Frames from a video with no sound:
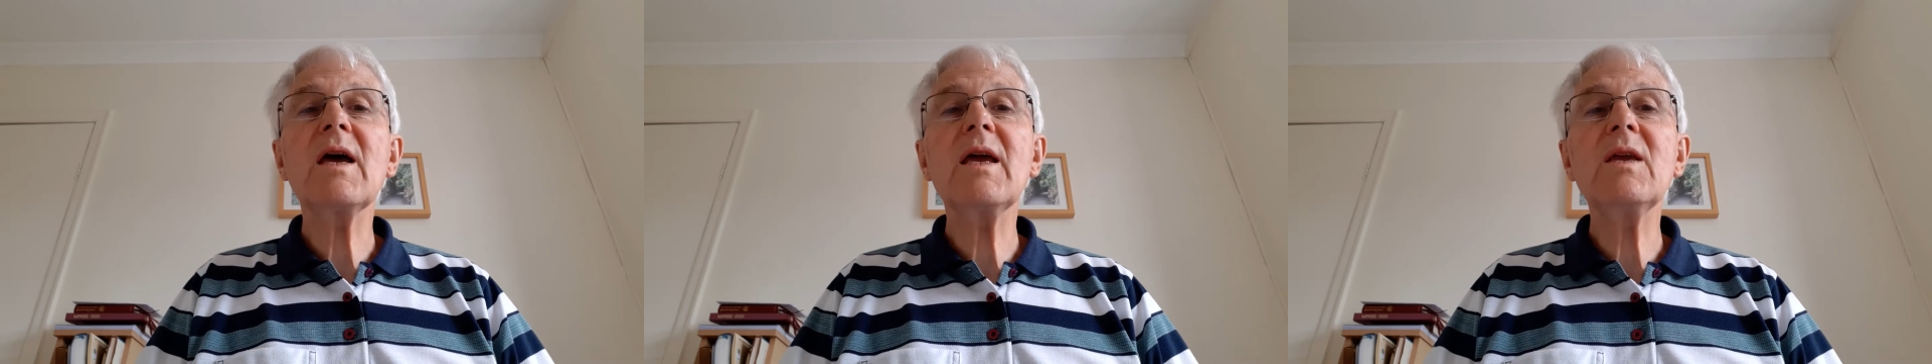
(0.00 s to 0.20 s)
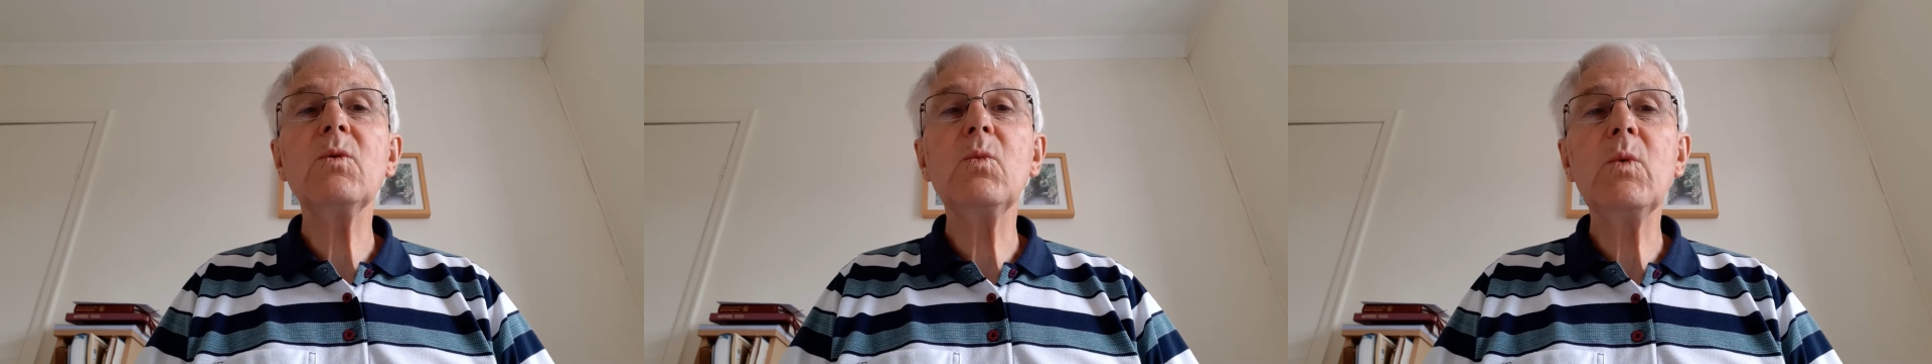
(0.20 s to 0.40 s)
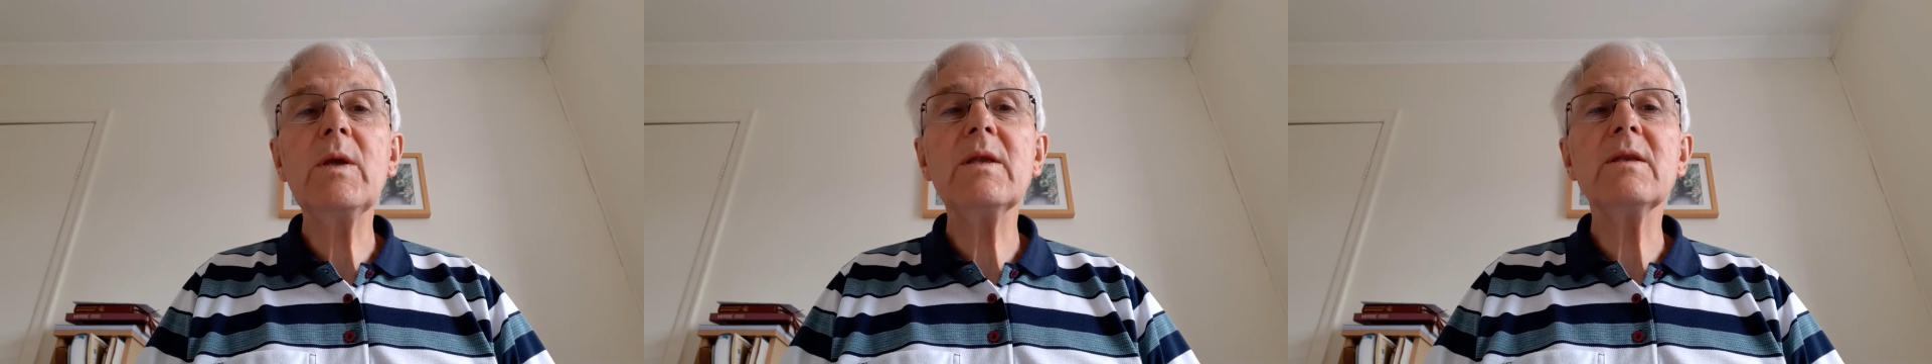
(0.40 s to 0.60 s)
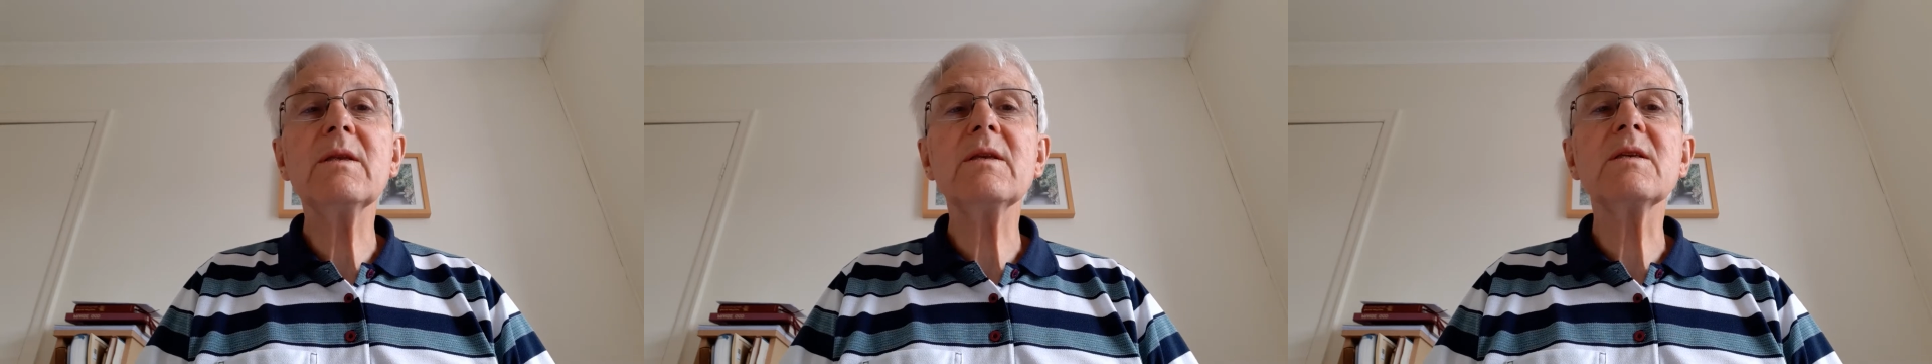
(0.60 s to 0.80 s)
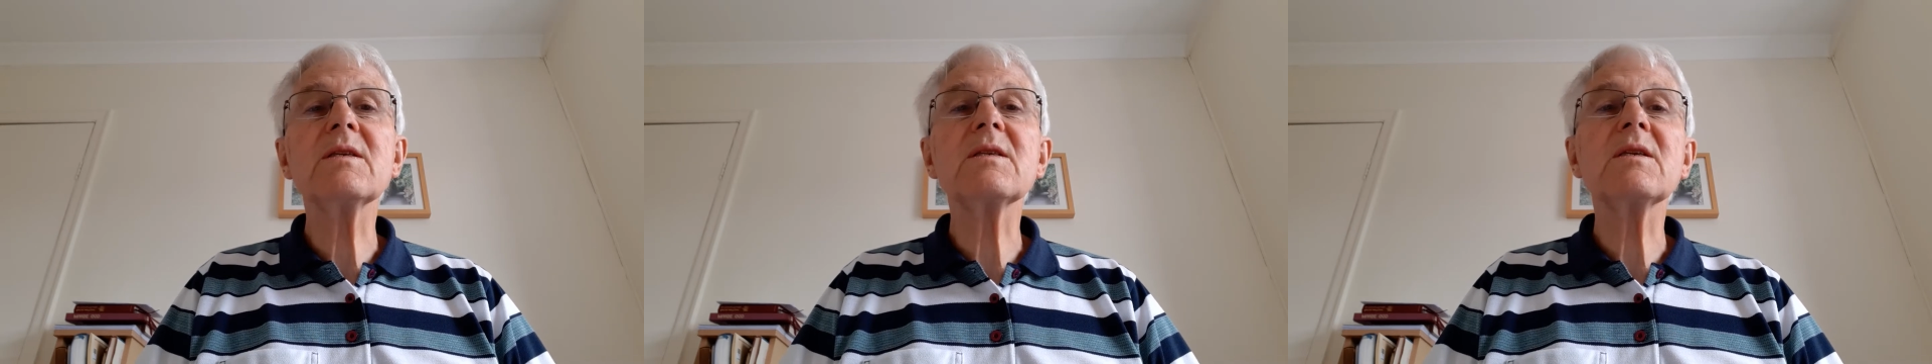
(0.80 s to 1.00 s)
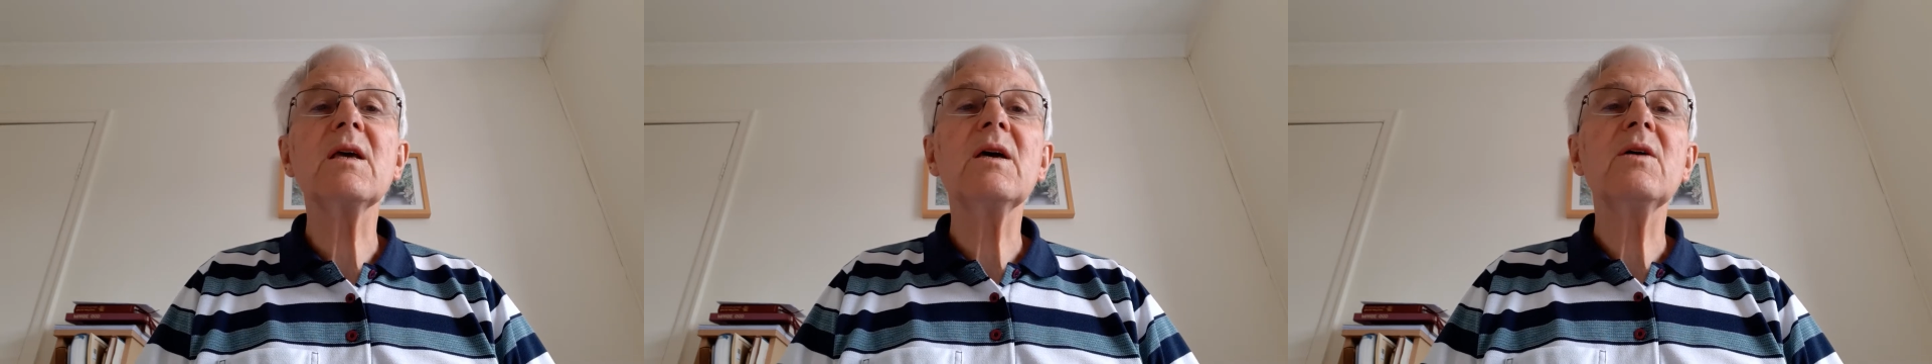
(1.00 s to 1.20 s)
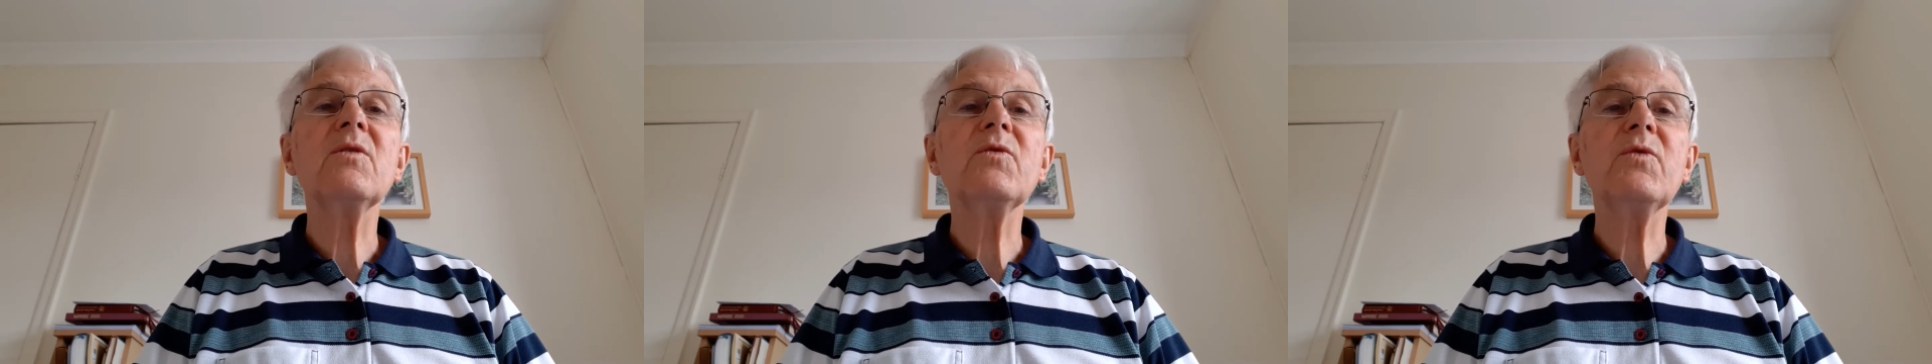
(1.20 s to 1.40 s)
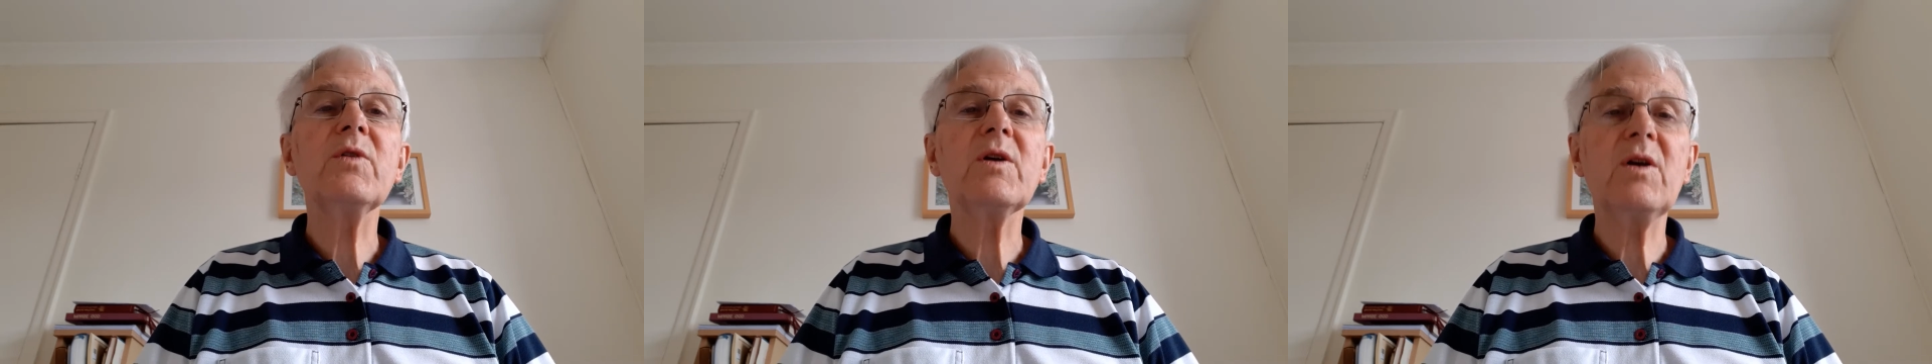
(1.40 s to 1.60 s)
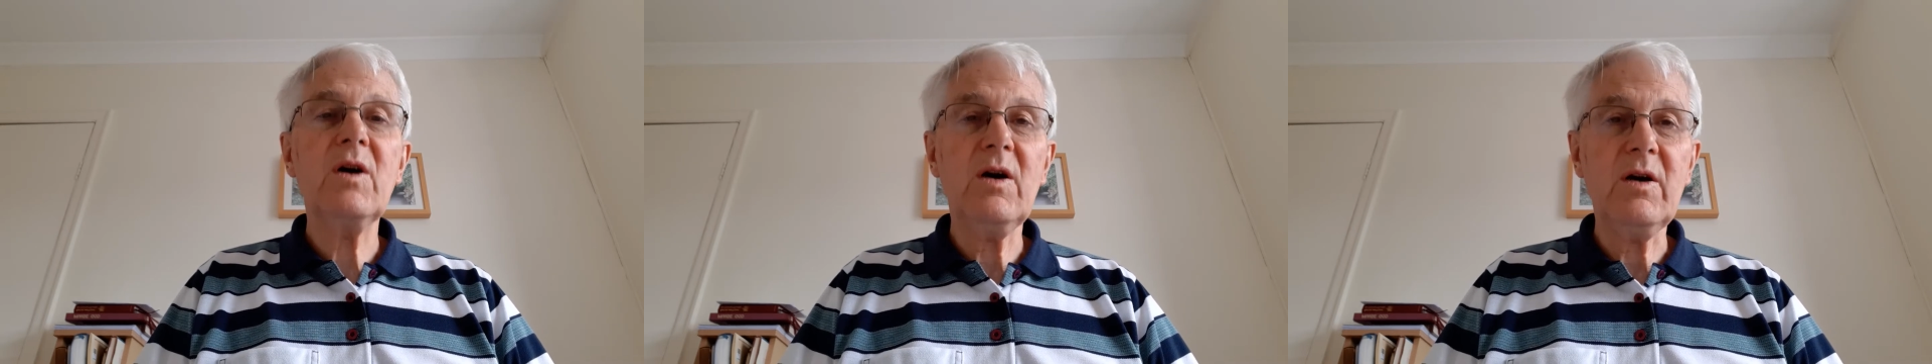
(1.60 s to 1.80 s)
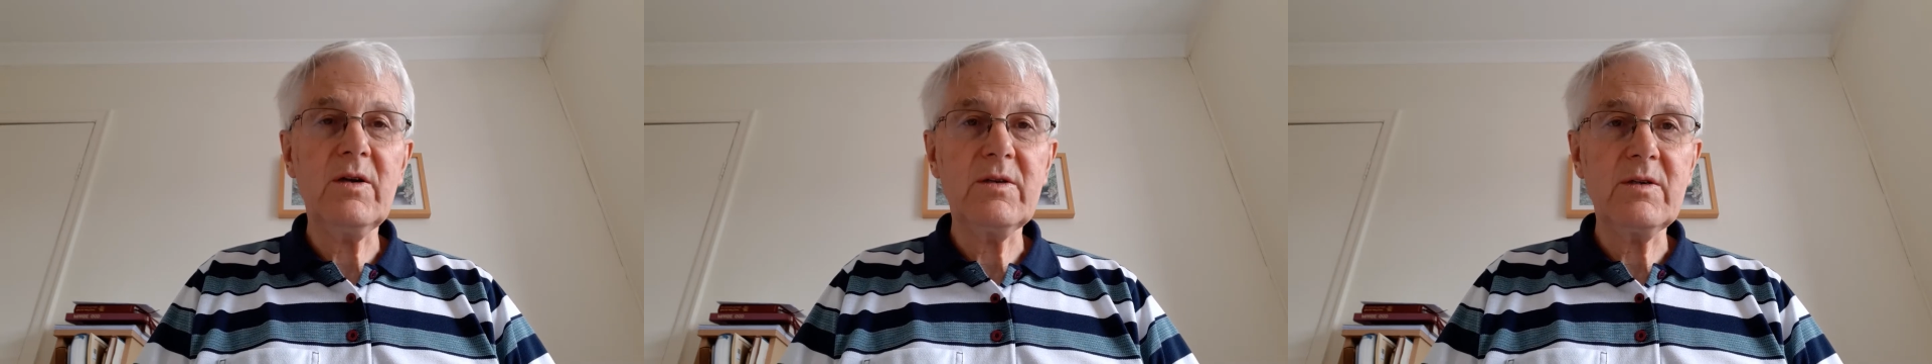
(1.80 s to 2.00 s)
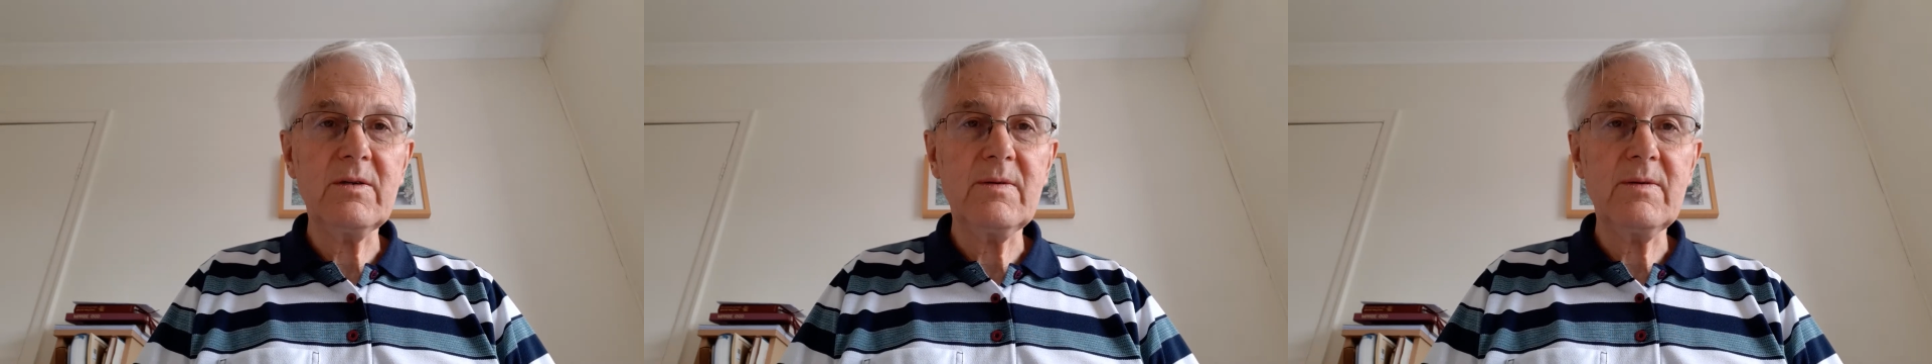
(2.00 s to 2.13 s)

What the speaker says: a witness for God.